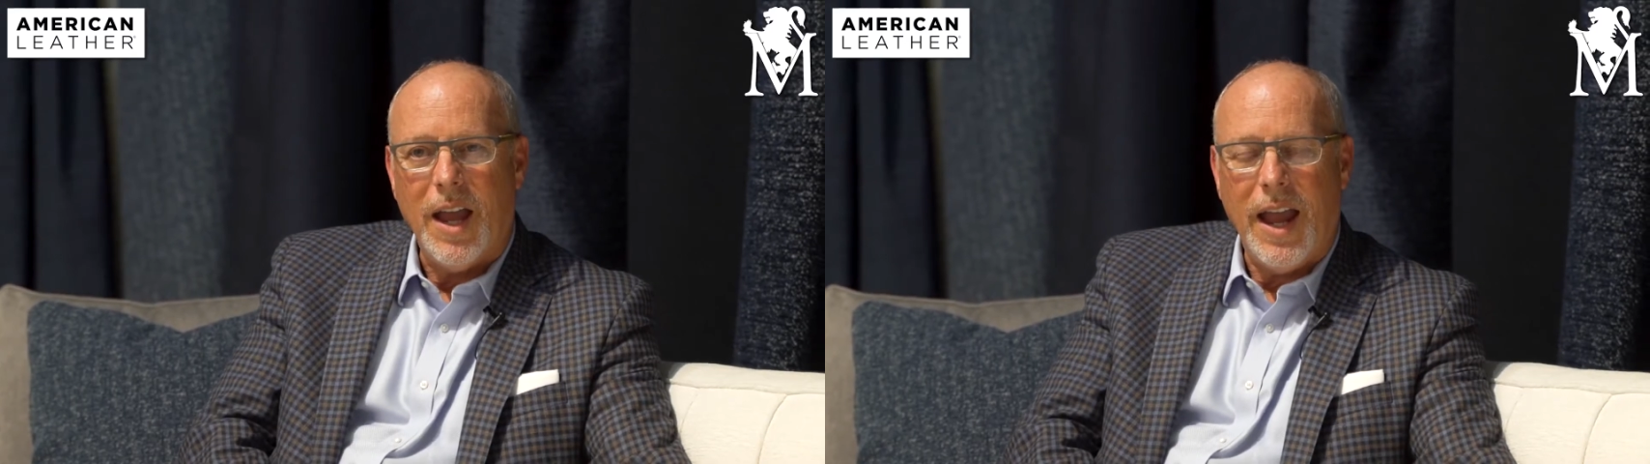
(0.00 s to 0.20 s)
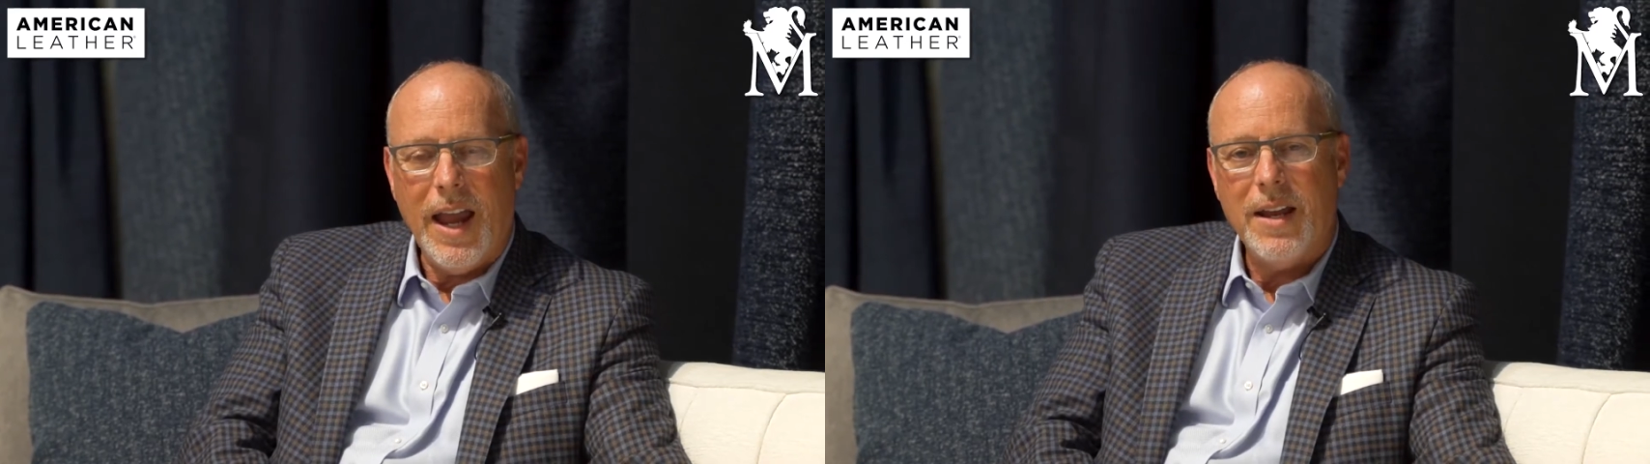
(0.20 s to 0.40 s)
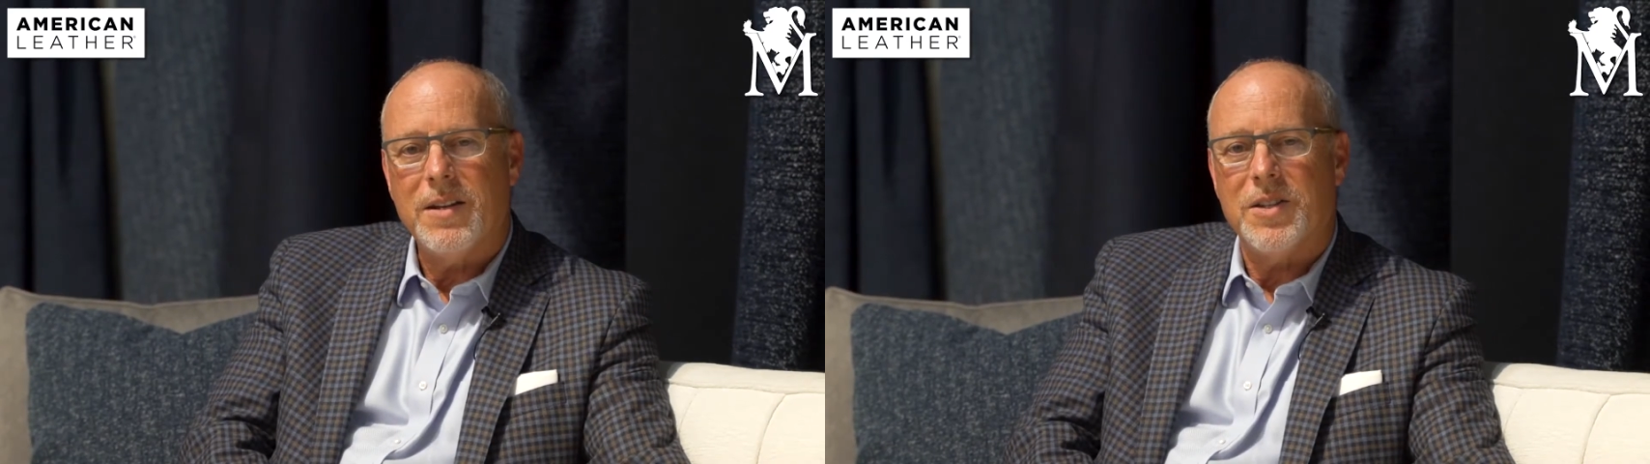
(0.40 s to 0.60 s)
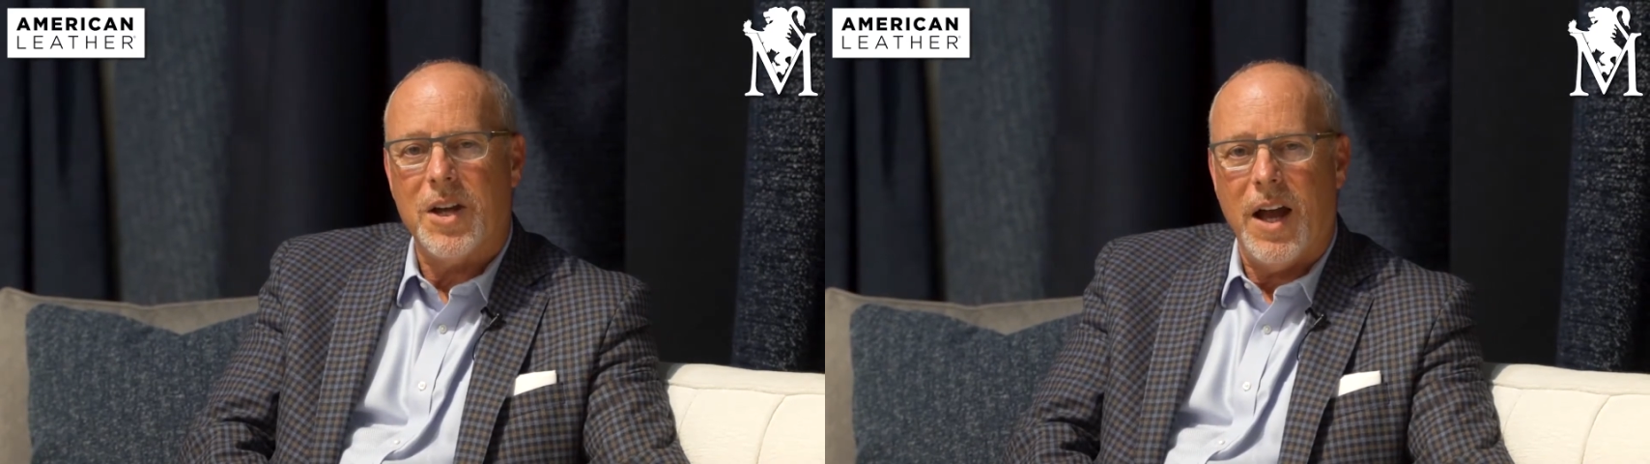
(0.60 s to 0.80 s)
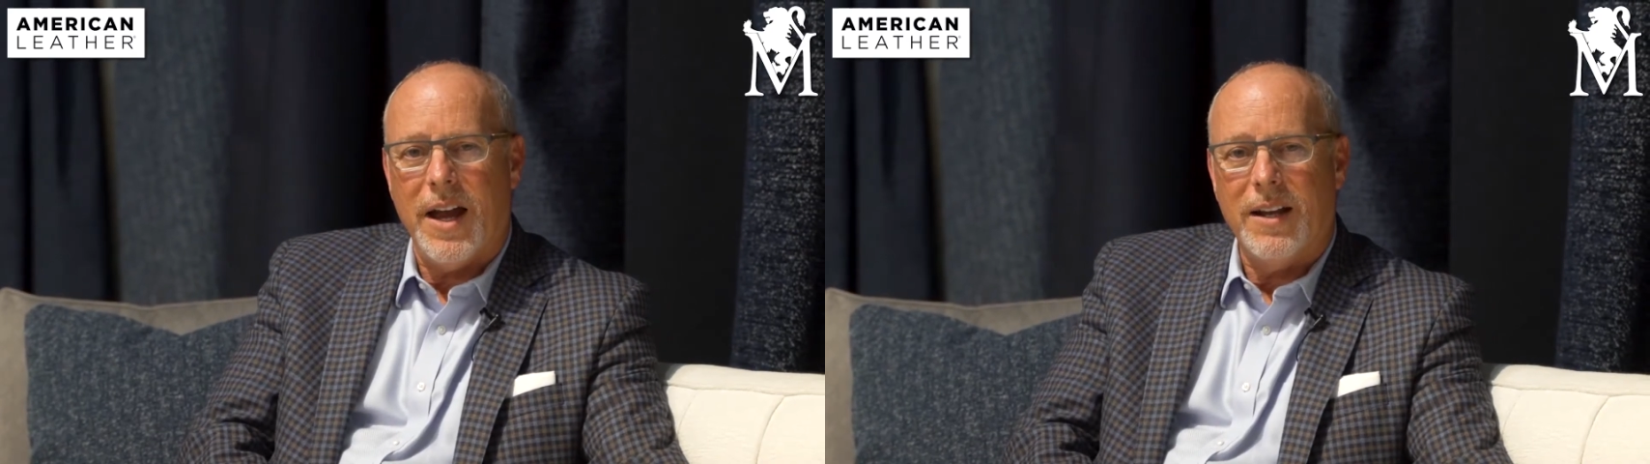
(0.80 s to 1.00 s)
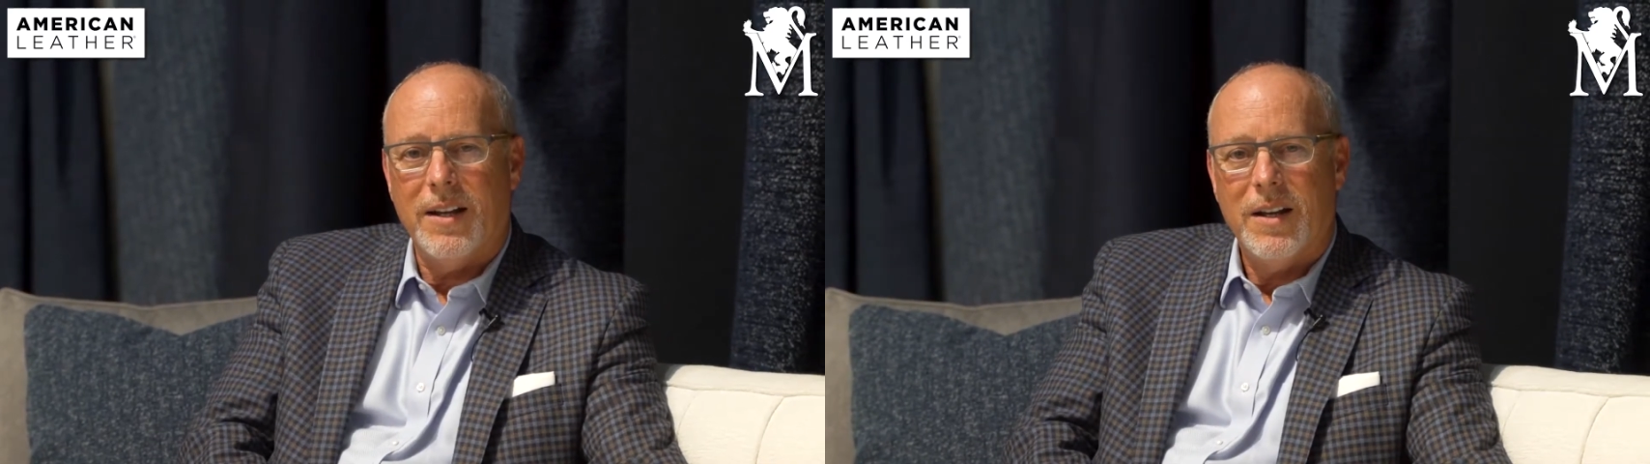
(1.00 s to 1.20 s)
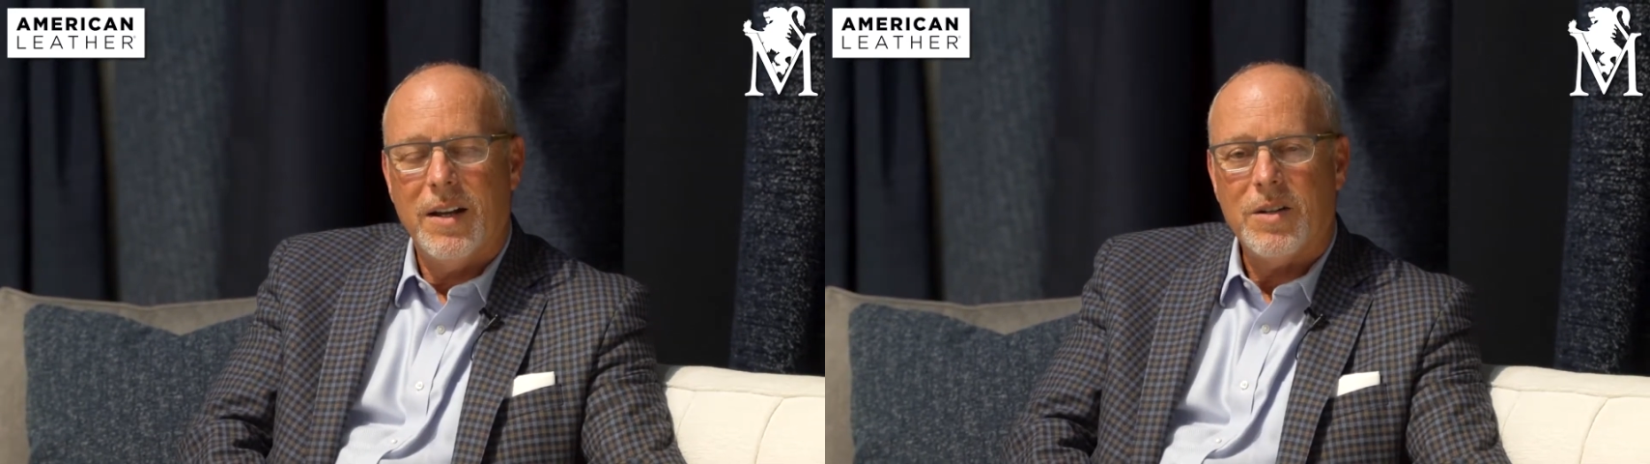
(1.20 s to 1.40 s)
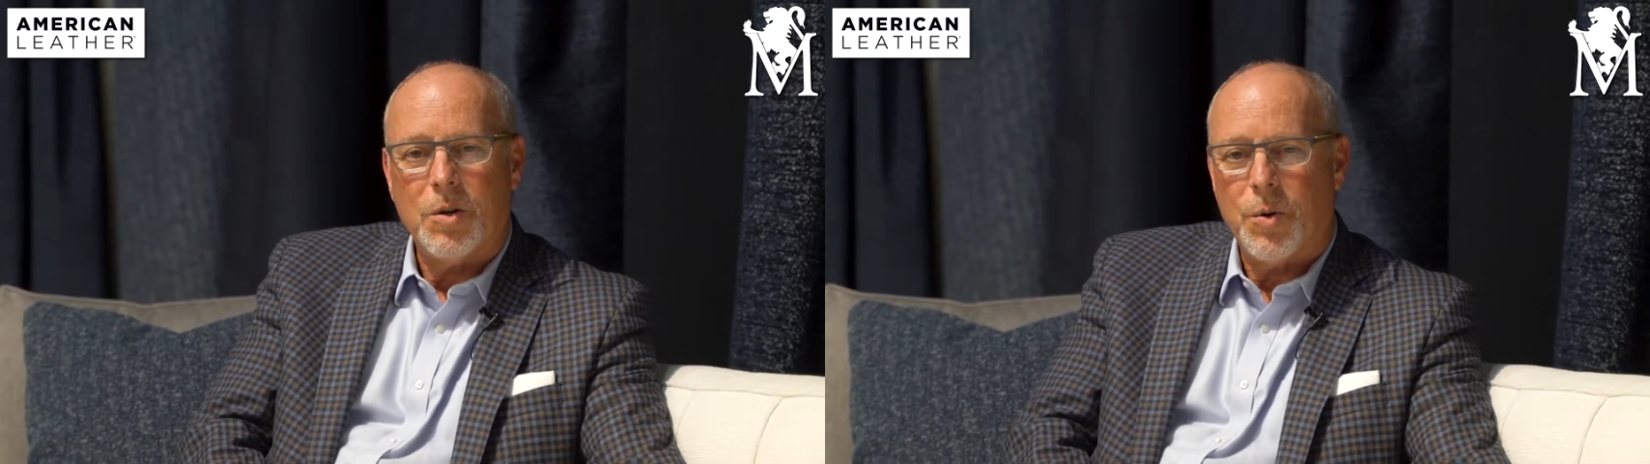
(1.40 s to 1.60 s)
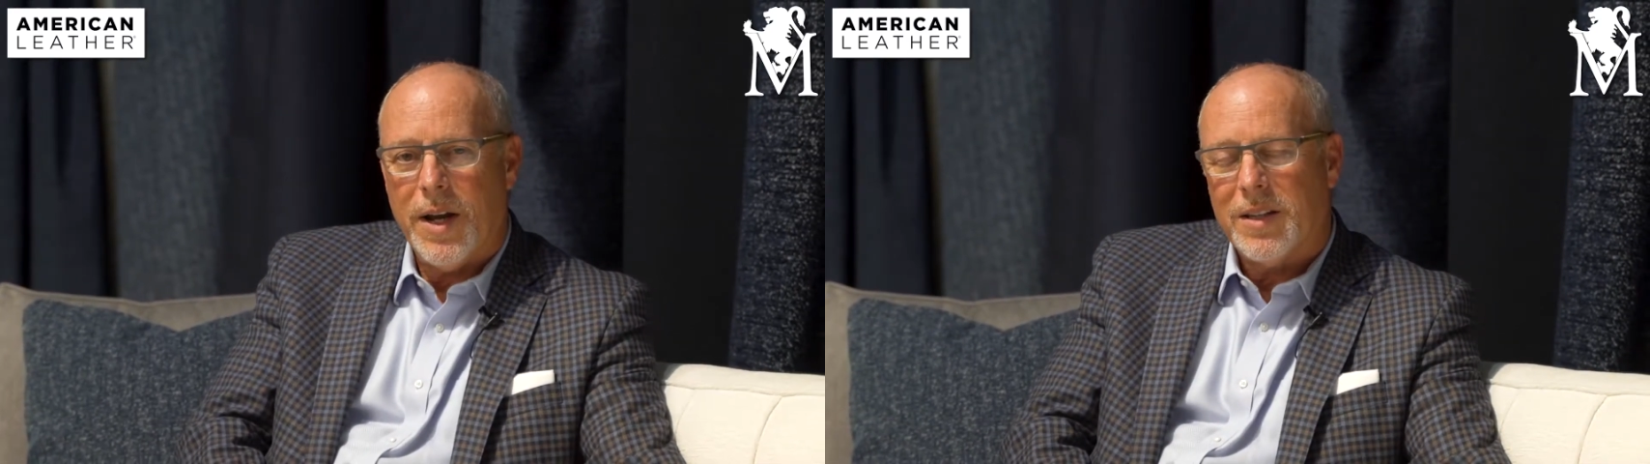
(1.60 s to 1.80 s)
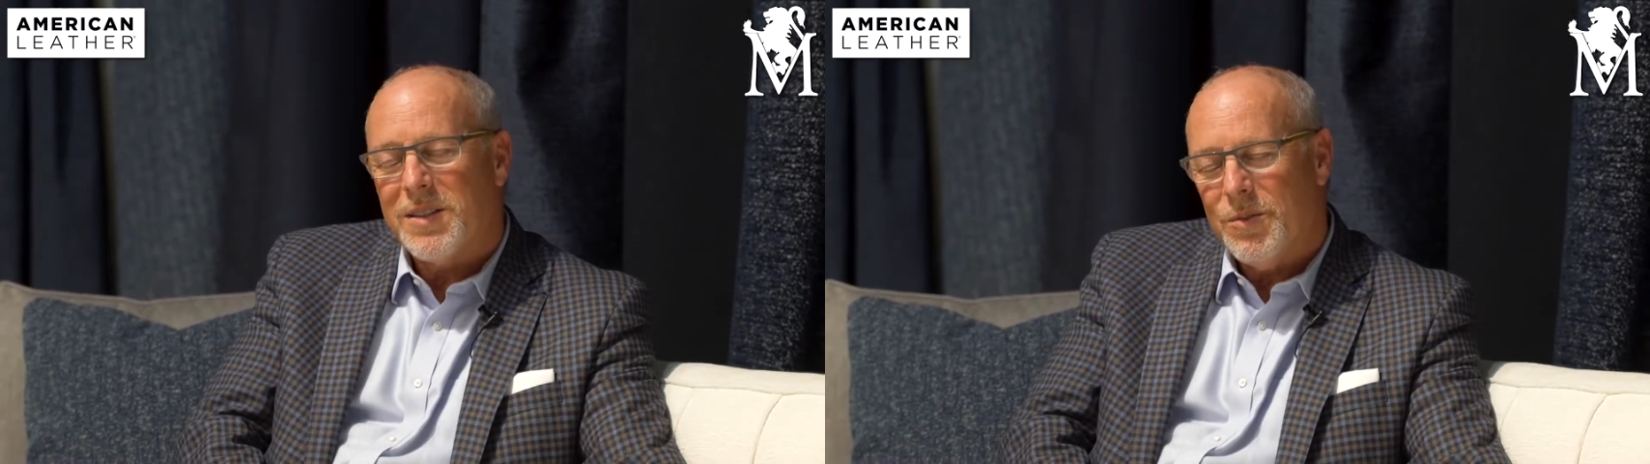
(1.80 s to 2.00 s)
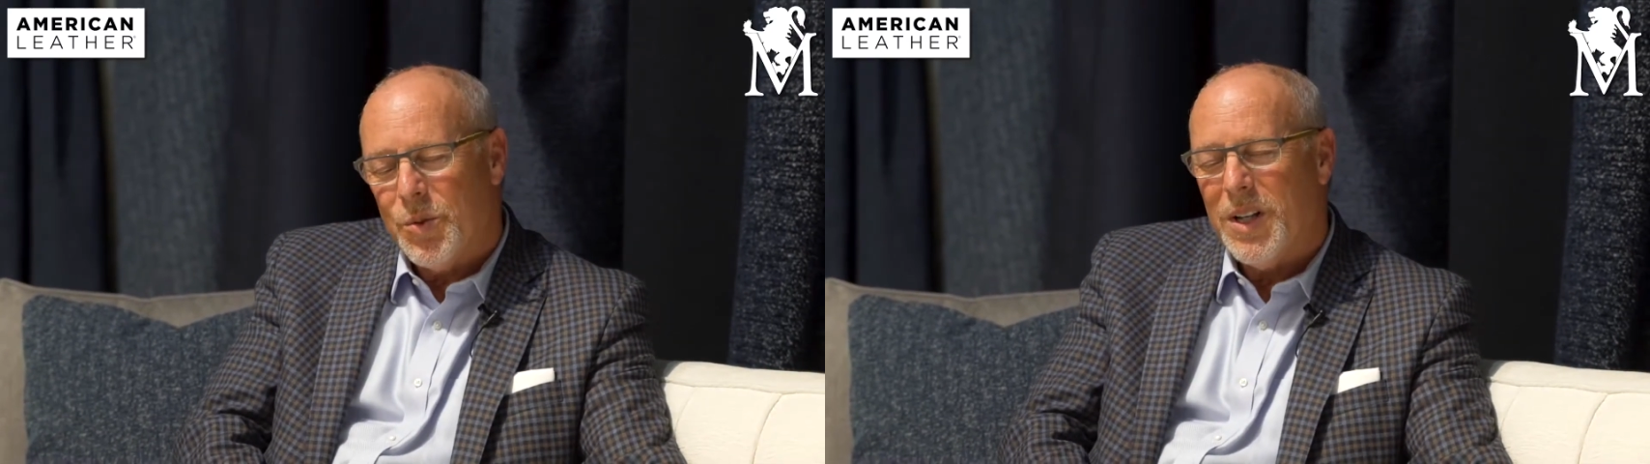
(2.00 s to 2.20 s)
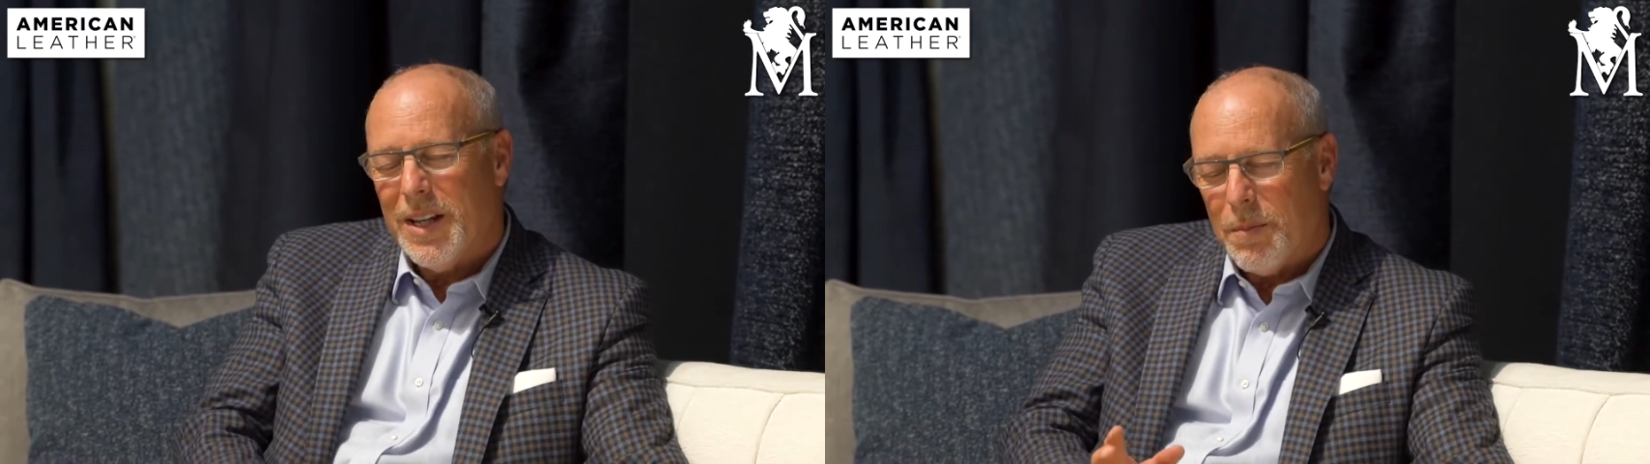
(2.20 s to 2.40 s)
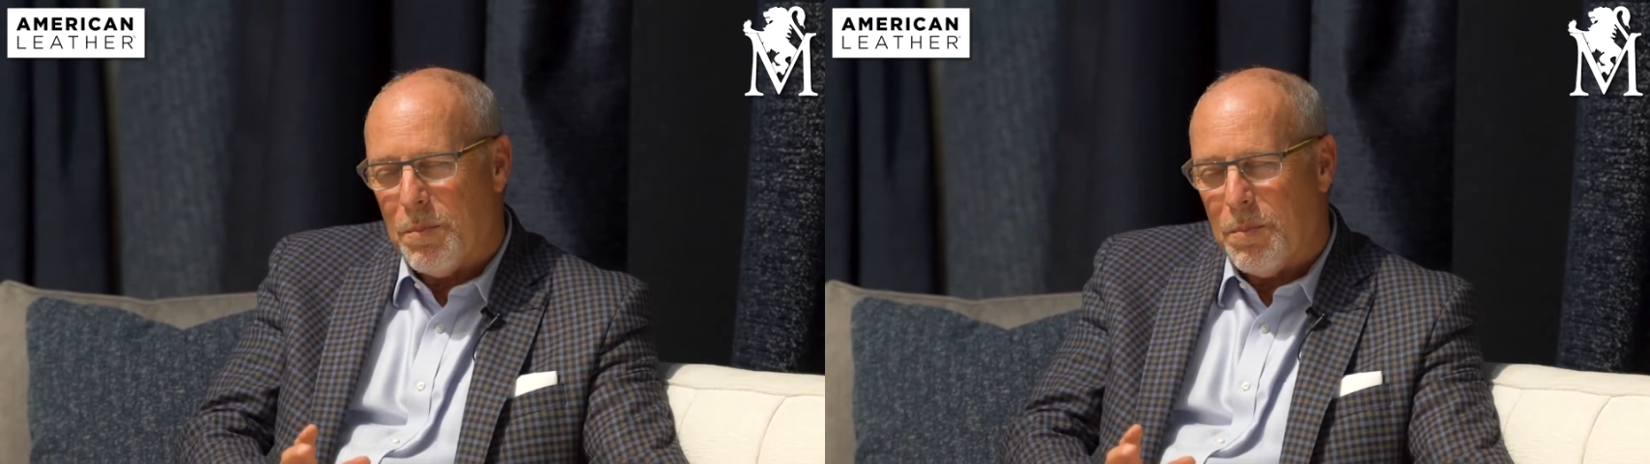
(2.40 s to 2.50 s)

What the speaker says: and design to create really